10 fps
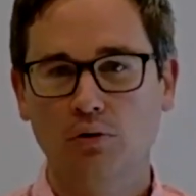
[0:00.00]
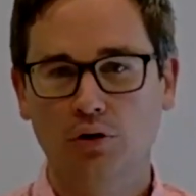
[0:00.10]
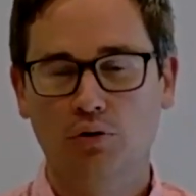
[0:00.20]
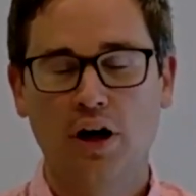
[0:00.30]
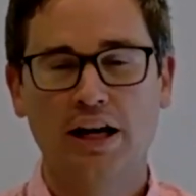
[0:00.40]

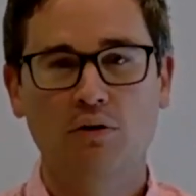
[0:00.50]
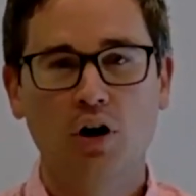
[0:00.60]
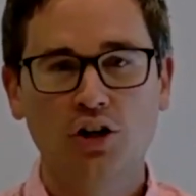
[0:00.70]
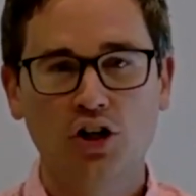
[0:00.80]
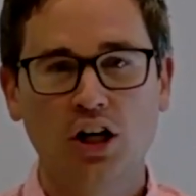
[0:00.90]
Ukraine,
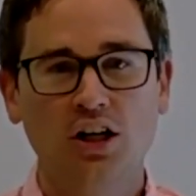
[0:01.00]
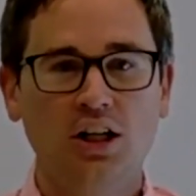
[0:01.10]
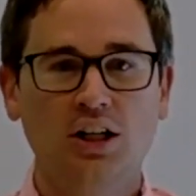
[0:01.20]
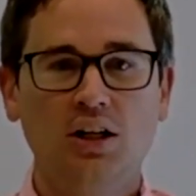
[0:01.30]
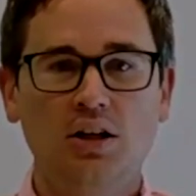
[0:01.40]

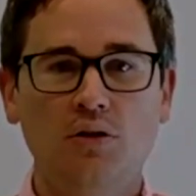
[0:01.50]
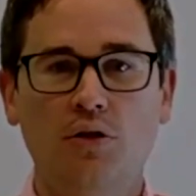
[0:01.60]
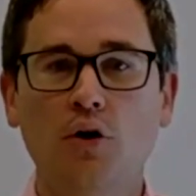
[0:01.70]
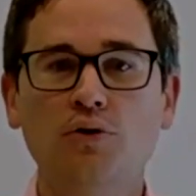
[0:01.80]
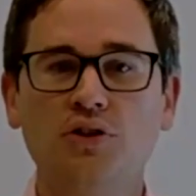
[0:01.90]
Russia.
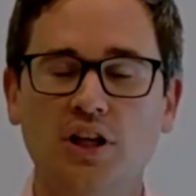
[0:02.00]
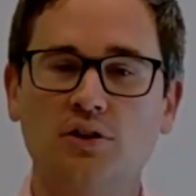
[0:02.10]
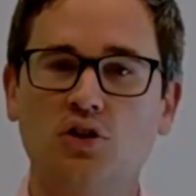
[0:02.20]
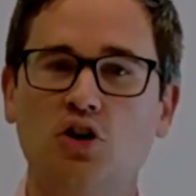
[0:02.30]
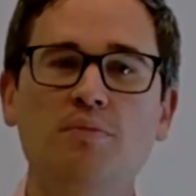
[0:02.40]
Those
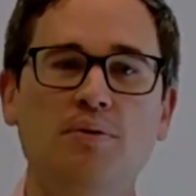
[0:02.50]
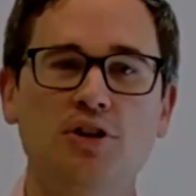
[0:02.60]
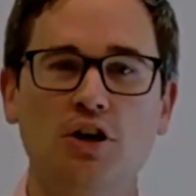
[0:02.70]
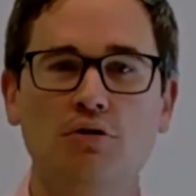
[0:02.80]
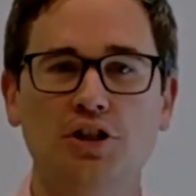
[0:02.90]
things could be
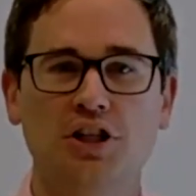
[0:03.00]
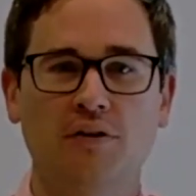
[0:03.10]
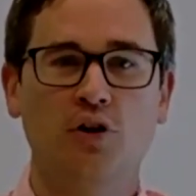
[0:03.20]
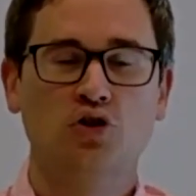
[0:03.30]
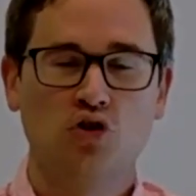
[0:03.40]
materially
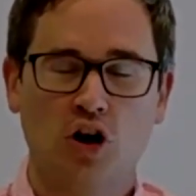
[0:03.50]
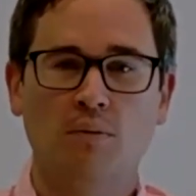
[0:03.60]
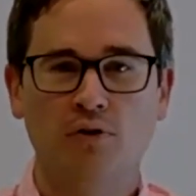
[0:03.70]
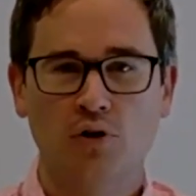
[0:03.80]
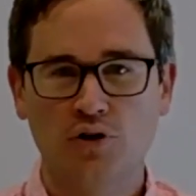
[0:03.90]
different,
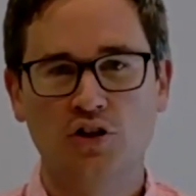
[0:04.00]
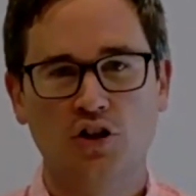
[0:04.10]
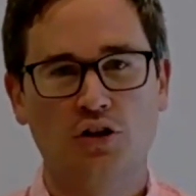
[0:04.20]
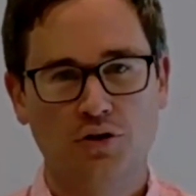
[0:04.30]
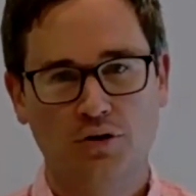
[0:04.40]
Trump versus
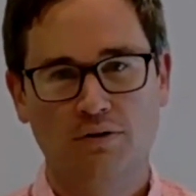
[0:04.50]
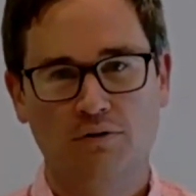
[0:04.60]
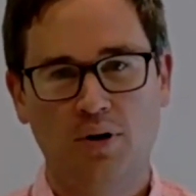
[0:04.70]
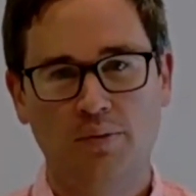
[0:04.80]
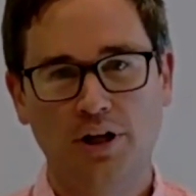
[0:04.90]
an alternative
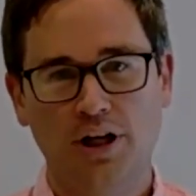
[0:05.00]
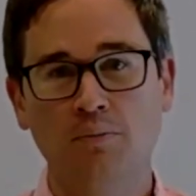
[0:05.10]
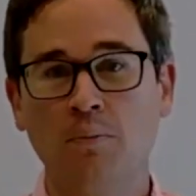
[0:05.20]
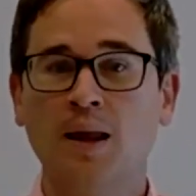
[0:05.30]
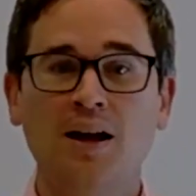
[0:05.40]
Republican.
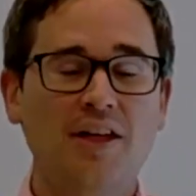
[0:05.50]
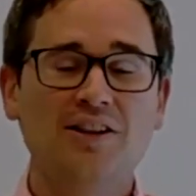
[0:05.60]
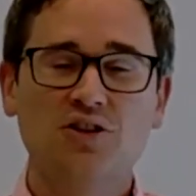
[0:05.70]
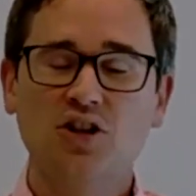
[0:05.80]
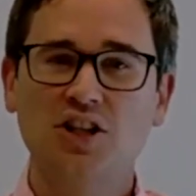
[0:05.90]

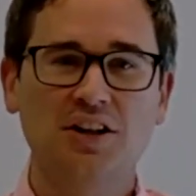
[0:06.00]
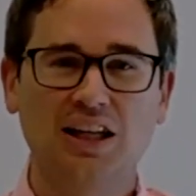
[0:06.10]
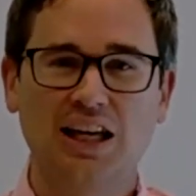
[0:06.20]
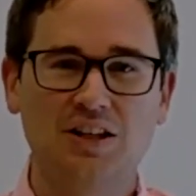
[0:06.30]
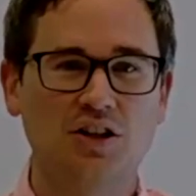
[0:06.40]
That's just not the
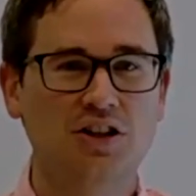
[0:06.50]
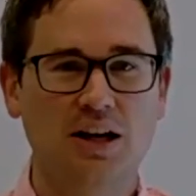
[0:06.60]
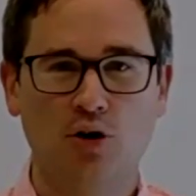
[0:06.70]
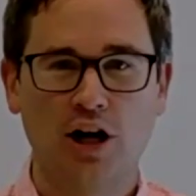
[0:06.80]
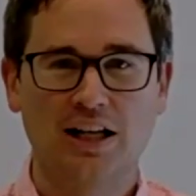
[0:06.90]
case on the
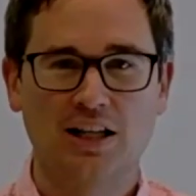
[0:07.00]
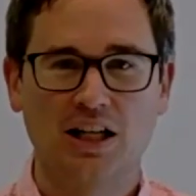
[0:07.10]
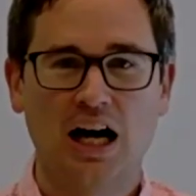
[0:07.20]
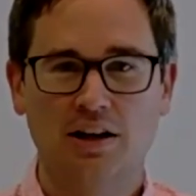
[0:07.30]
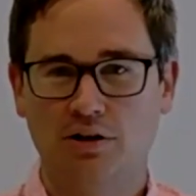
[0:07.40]
Democratic
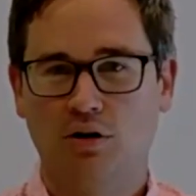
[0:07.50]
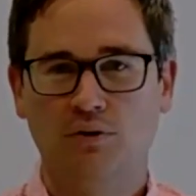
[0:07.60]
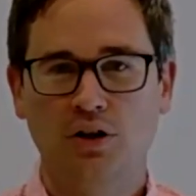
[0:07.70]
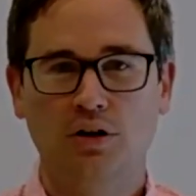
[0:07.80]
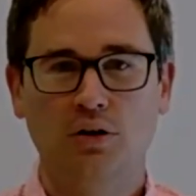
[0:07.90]
side in our
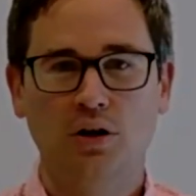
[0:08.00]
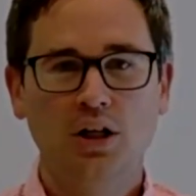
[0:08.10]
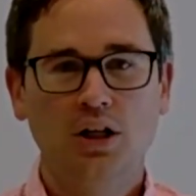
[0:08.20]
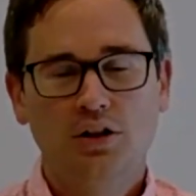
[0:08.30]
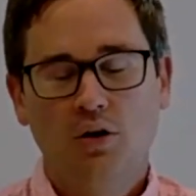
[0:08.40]
view.
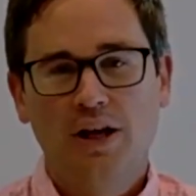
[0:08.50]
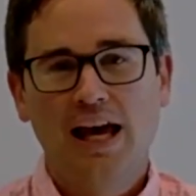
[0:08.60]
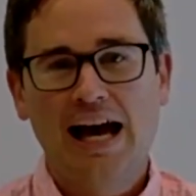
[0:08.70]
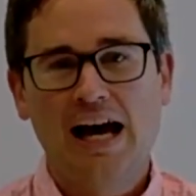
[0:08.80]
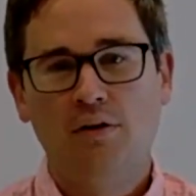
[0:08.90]
We
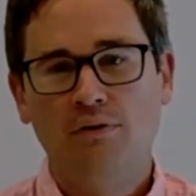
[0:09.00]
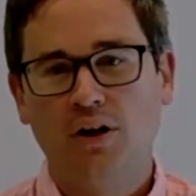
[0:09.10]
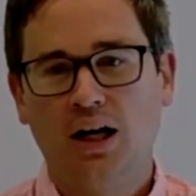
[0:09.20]
have